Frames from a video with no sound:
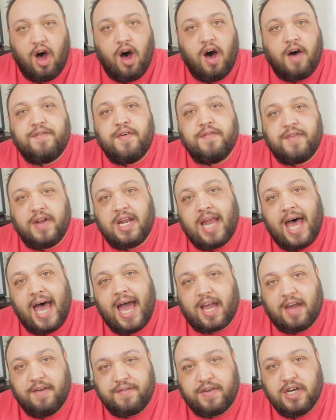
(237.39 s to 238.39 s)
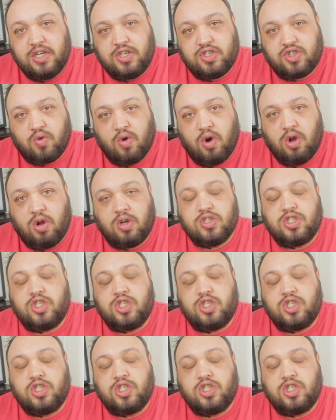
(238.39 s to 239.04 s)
off of a lack of control.